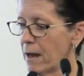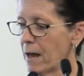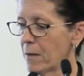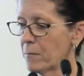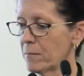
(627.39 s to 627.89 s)

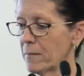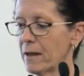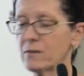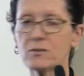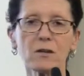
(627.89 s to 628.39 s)
And
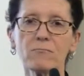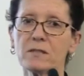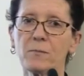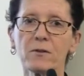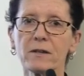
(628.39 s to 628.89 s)
don't
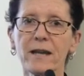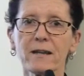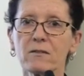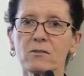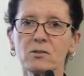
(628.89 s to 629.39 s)
respond in
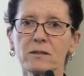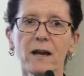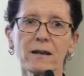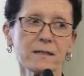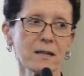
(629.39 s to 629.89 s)
anger because you
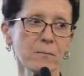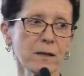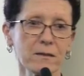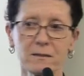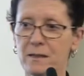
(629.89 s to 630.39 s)
can't take
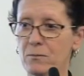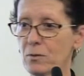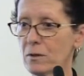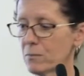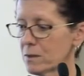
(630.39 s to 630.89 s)
back the said
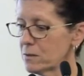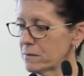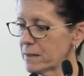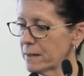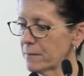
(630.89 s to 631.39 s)
word once
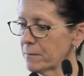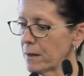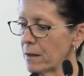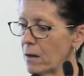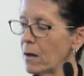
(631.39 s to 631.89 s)
you've said it.
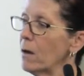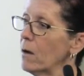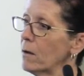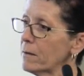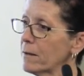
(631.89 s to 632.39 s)

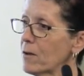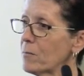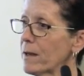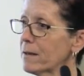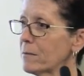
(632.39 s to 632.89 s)
Go
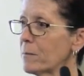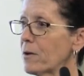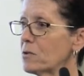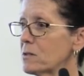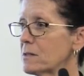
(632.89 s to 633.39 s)
back,
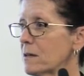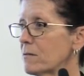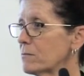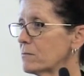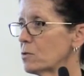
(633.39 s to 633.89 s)
compose
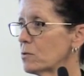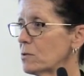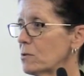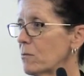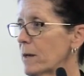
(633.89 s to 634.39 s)
yourself, talk
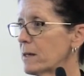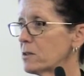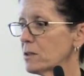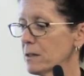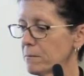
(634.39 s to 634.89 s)
to your
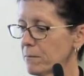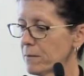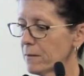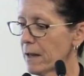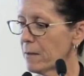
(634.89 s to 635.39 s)
manager,
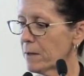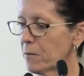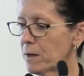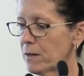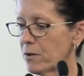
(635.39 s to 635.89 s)

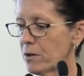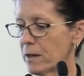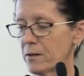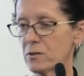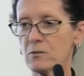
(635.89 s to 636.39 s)
get whatever you
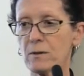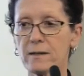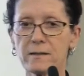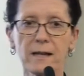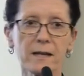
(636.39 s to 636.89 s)
need to do and
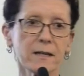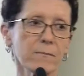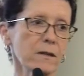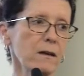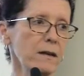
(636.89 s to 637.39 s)
escalate it
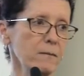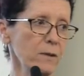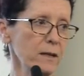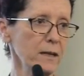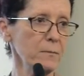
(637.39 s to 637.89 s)
up the line
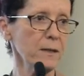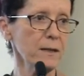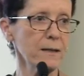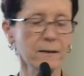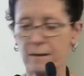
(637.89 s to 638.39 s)
where need
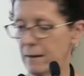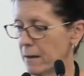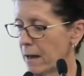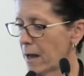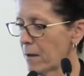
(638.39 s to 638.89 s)
be.
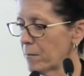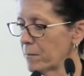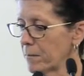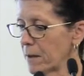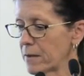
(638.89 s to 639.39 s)
And
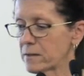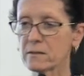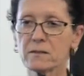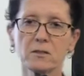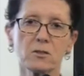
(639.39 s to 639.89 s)
that's
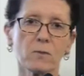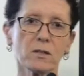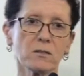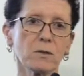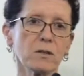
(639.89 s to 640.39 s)
the
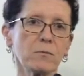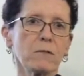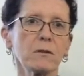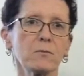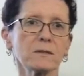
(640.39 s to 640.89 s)
situation where you
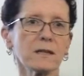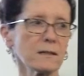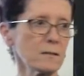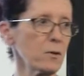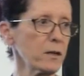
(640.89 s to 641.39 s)
probably would
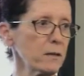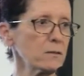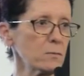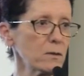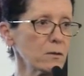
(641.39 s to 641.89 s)
take somebody
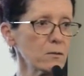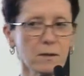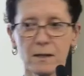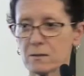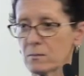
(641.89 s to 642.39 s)
else with you
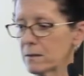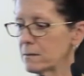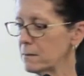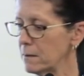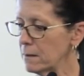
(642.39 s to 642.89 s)
as well.